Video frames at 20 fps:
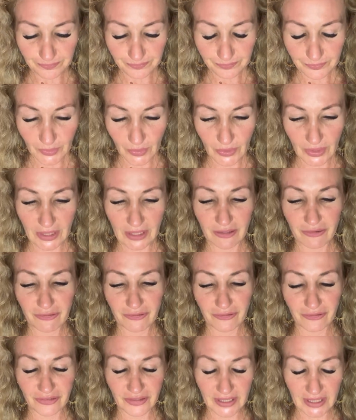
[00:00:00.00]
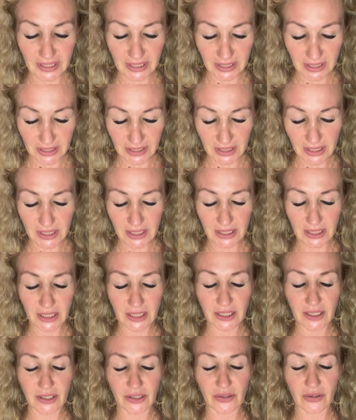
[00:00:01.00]
You can feel it
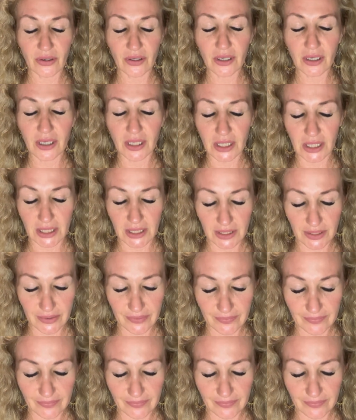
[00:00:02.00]
in your heart.